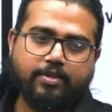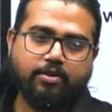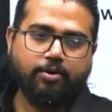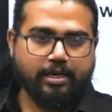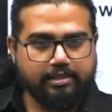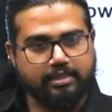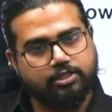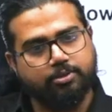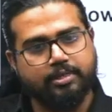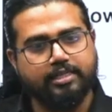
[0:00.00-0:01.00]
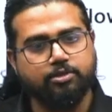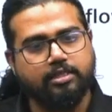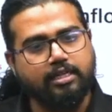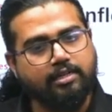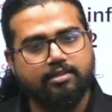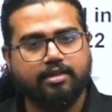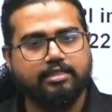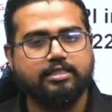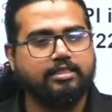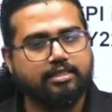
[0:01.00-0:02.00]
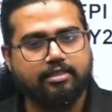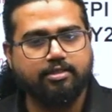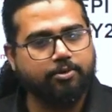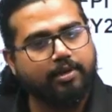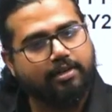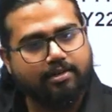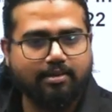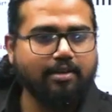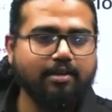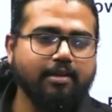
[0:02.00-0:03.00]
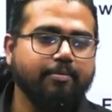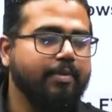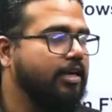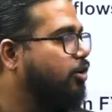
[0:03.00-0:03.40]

Only this you need to think, rest you will make